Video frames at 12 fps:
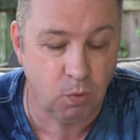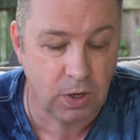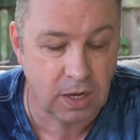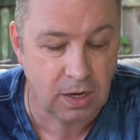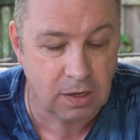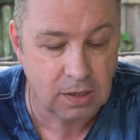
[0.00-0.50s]
than
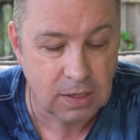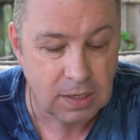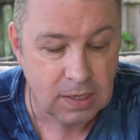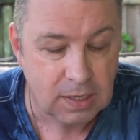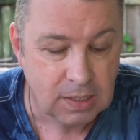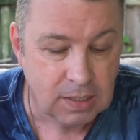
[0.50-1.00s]
we are.
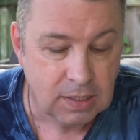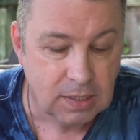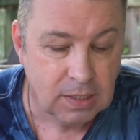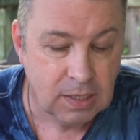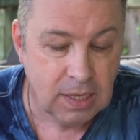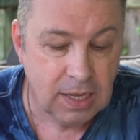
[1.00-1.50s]

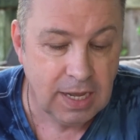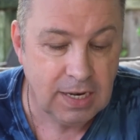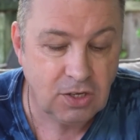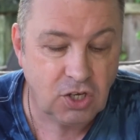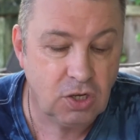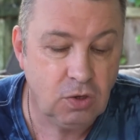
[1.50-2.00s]

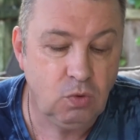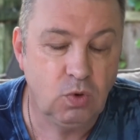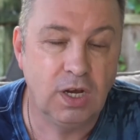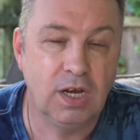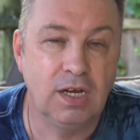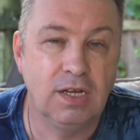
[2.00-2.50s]

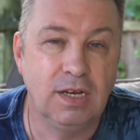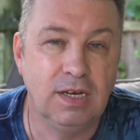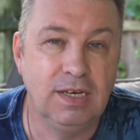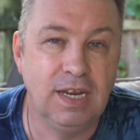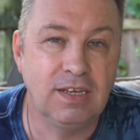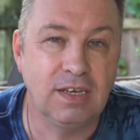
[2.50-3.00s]
Into uh,
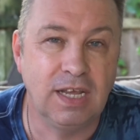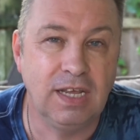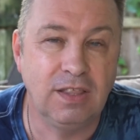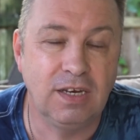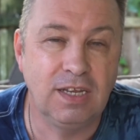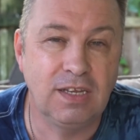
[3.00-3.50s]

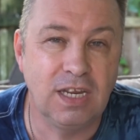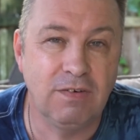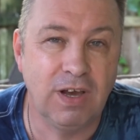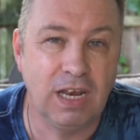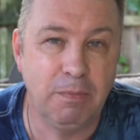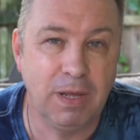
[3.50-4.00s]
Disney, the Disney
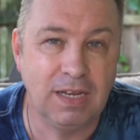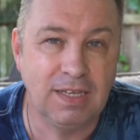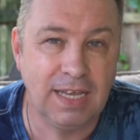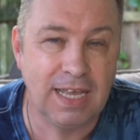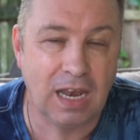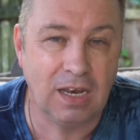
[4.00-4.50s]

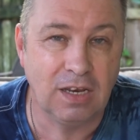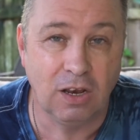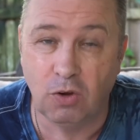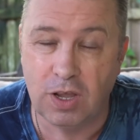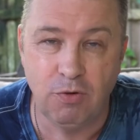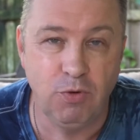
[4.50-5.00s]
availability calendar
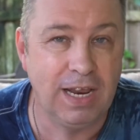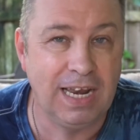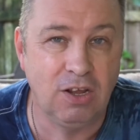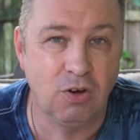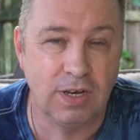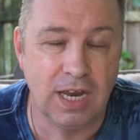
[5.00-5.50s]
looking
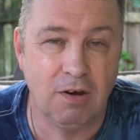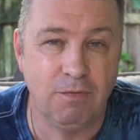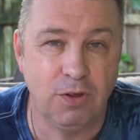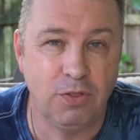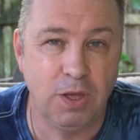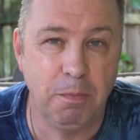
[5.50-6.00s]
really good now
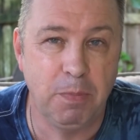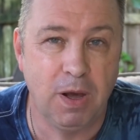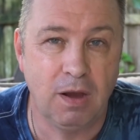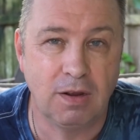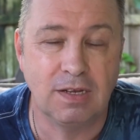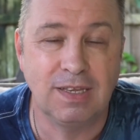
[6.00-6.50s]
for theme
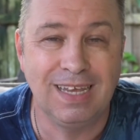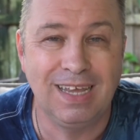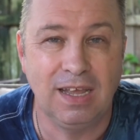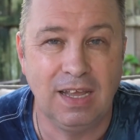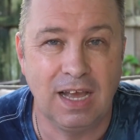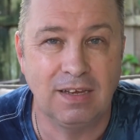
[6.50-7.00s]
park
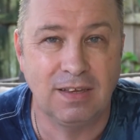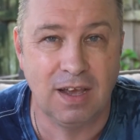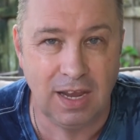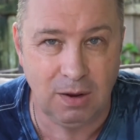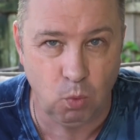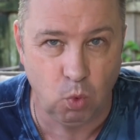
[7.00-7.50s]
ticket guests,
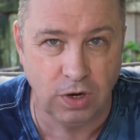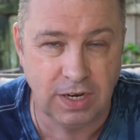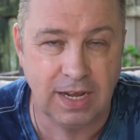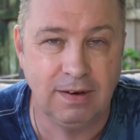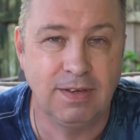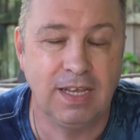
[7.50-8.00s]
that is one
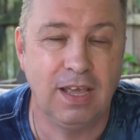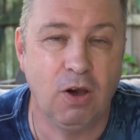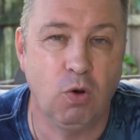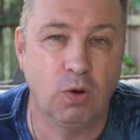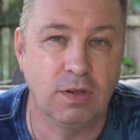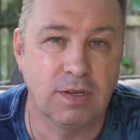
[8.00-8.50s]
day ticket
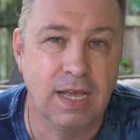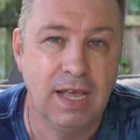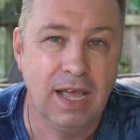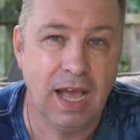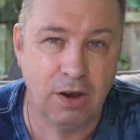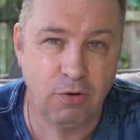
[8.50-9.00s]
holders
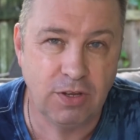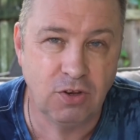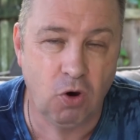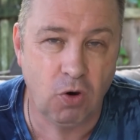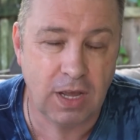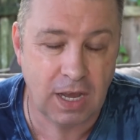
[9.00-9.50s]
and
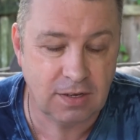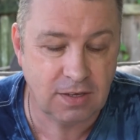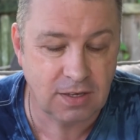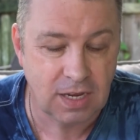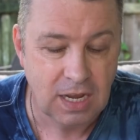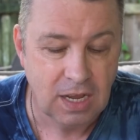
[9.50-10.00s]
resort
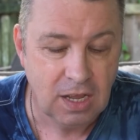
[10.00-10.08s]
guests.